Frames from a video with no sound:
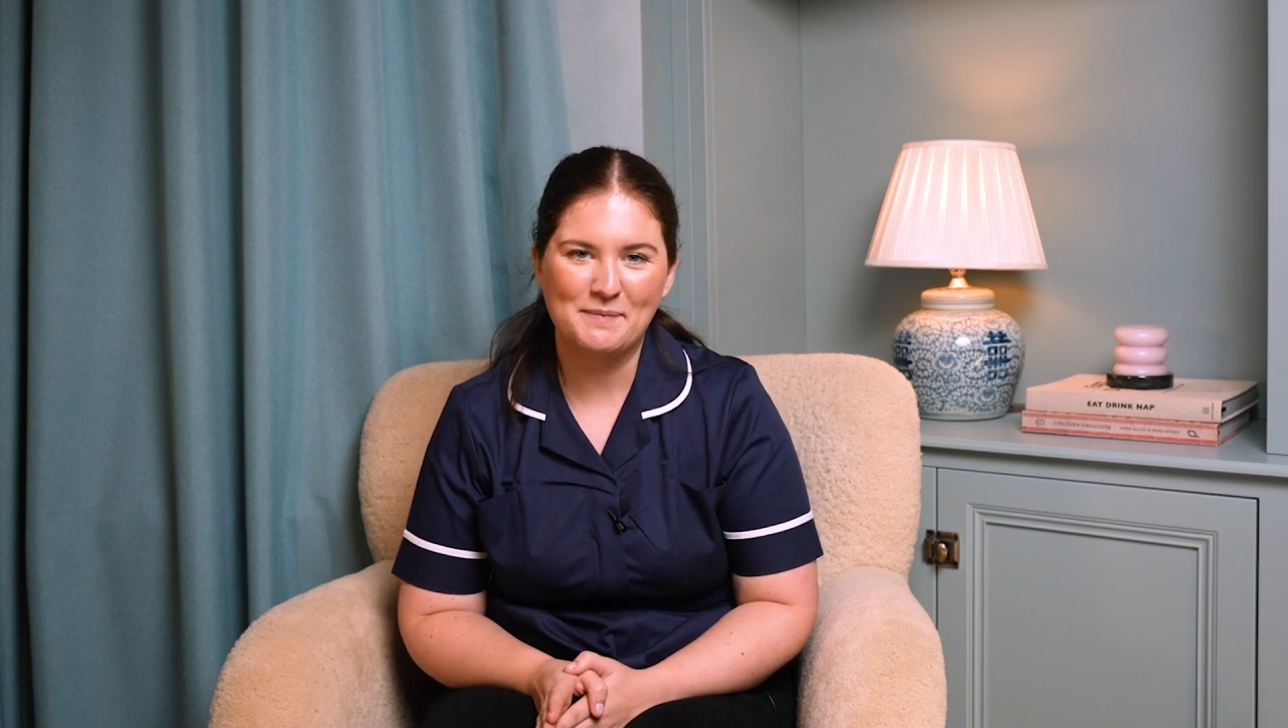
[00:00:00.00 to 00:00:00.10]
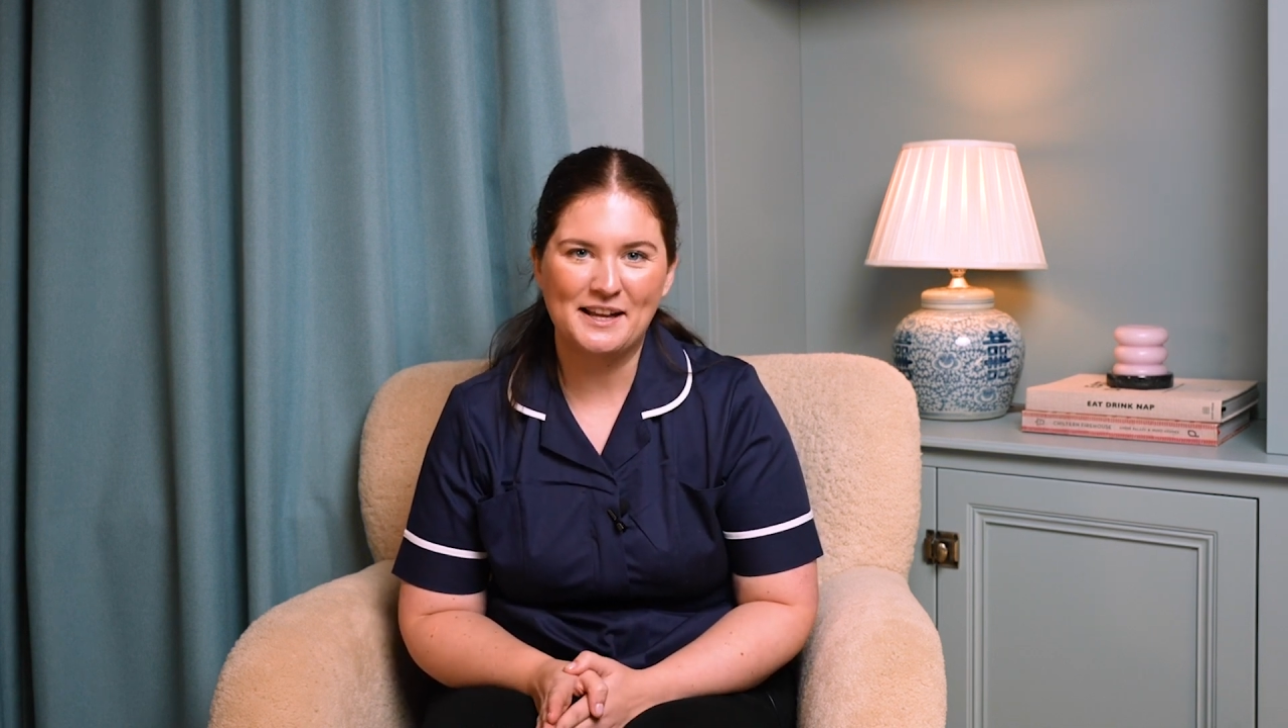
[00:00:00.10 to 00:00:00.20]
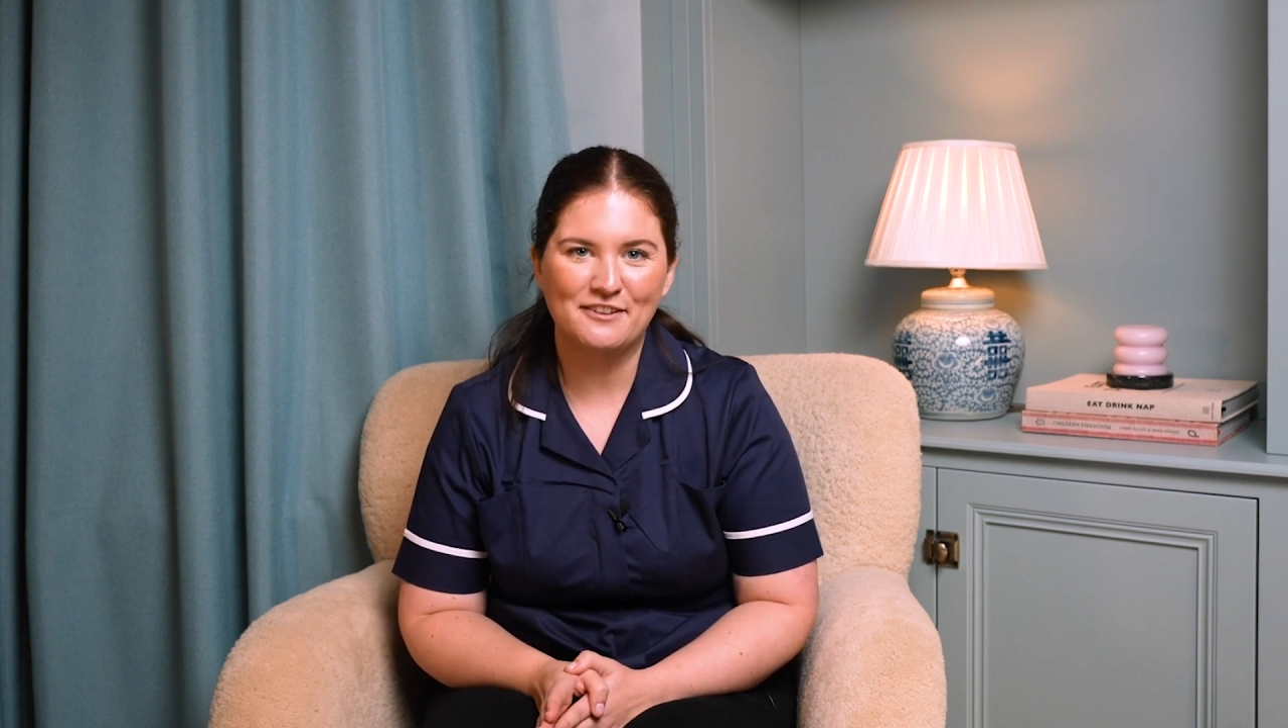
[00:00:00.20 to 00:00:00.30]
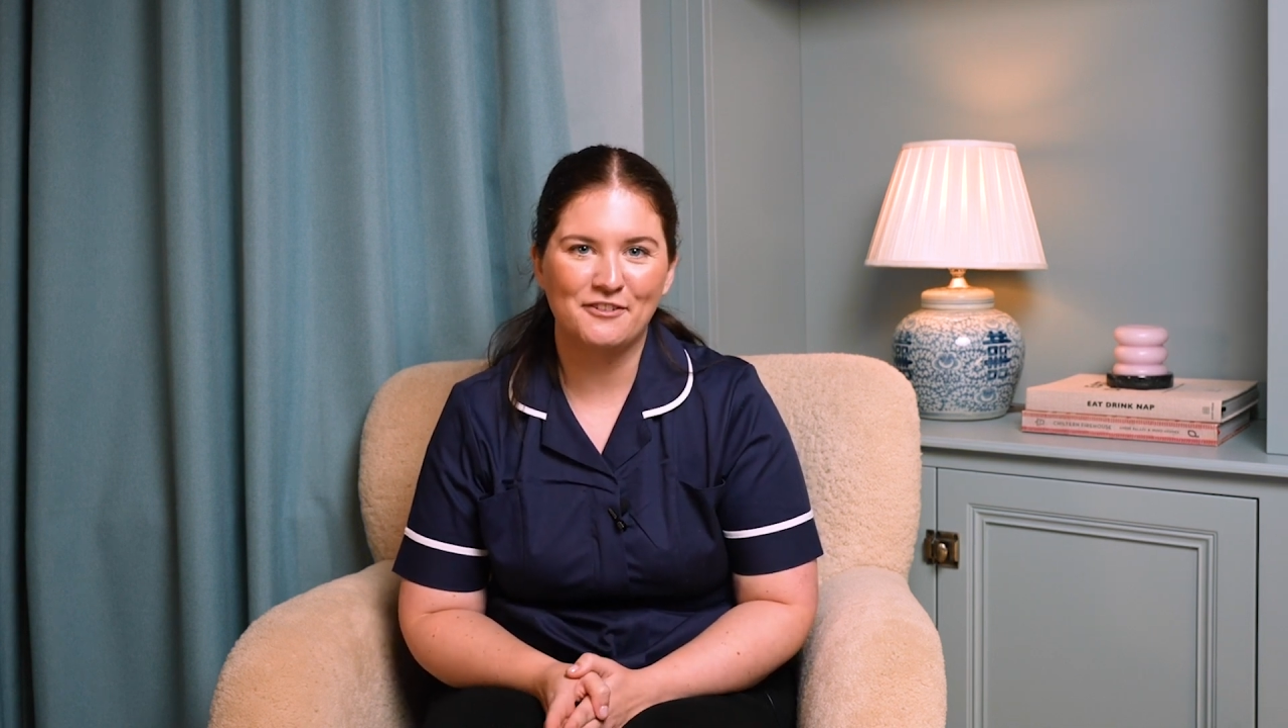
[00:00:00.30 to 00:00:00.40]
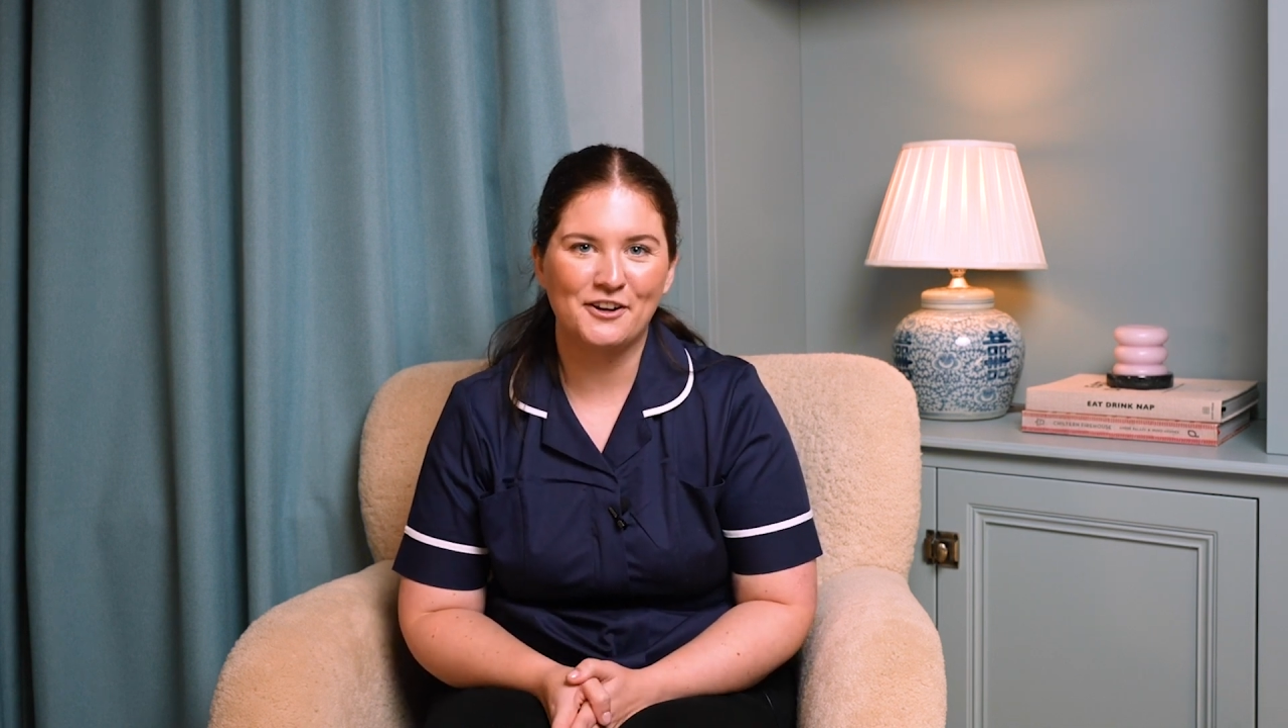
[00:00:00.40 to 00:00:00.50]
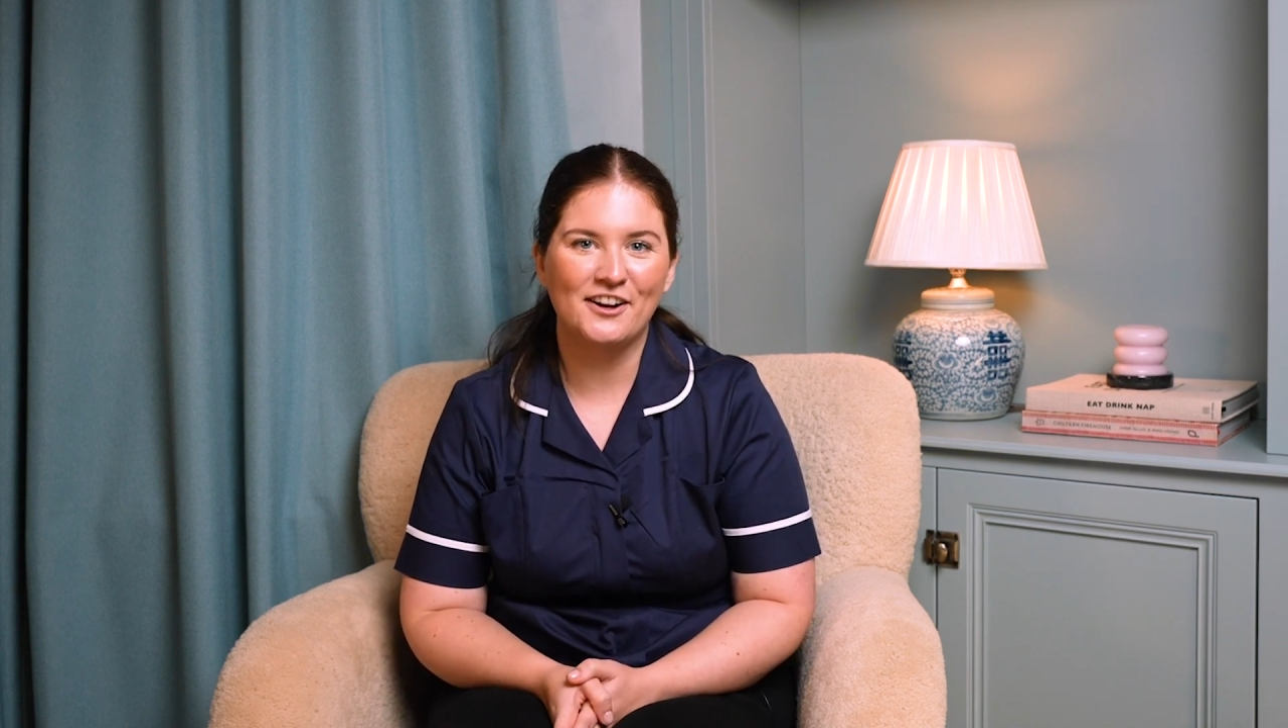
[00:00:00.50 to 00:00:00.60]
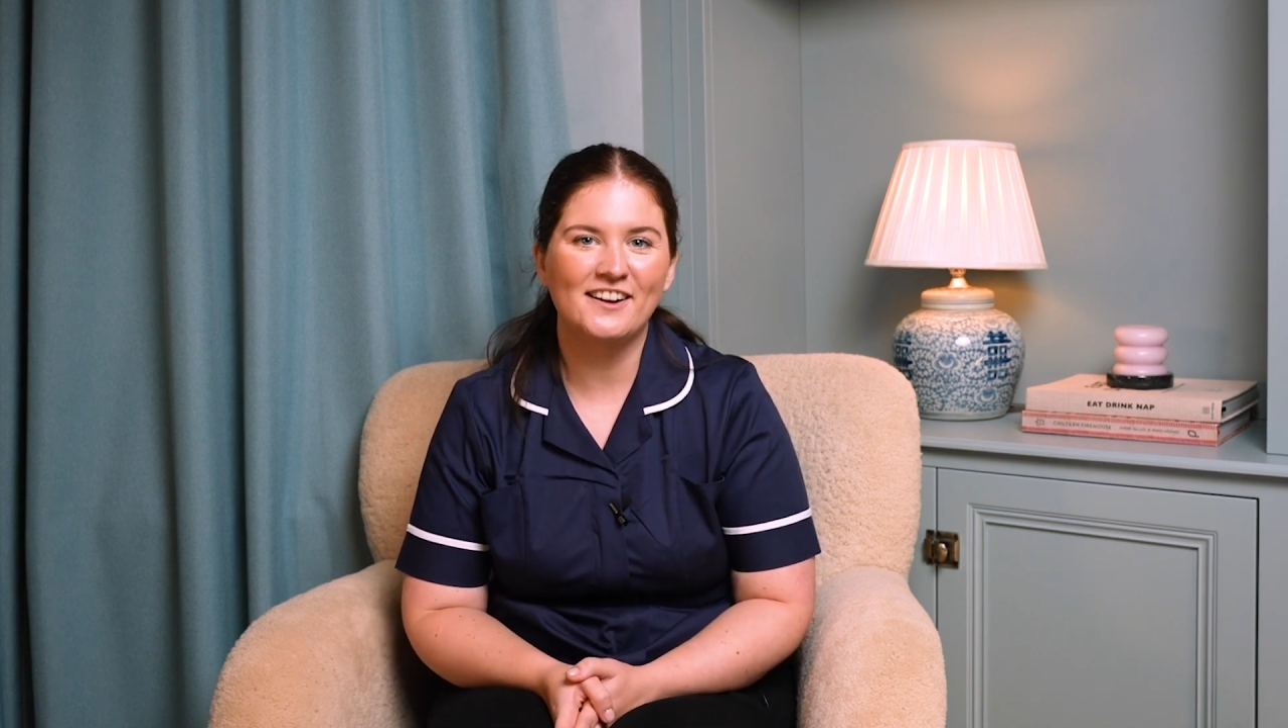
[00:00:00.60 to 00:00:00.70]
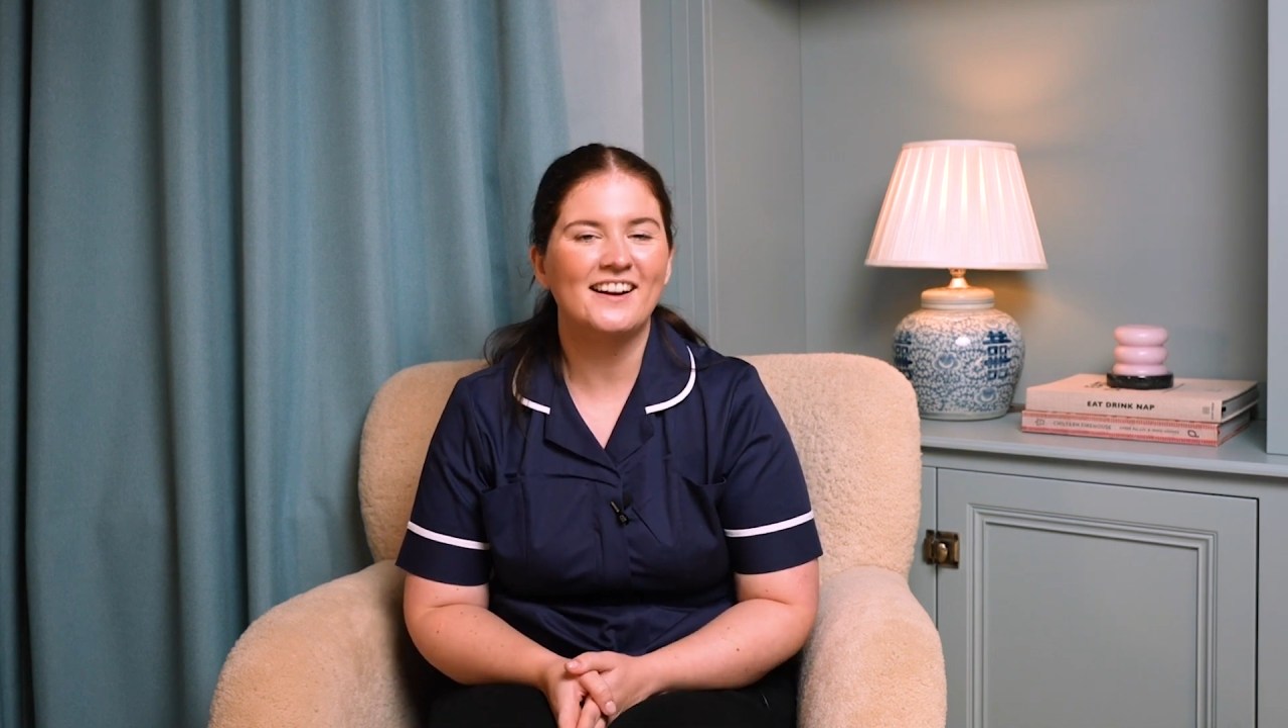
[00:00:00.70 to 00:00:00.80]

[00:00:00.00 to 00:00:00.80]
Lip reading: here for.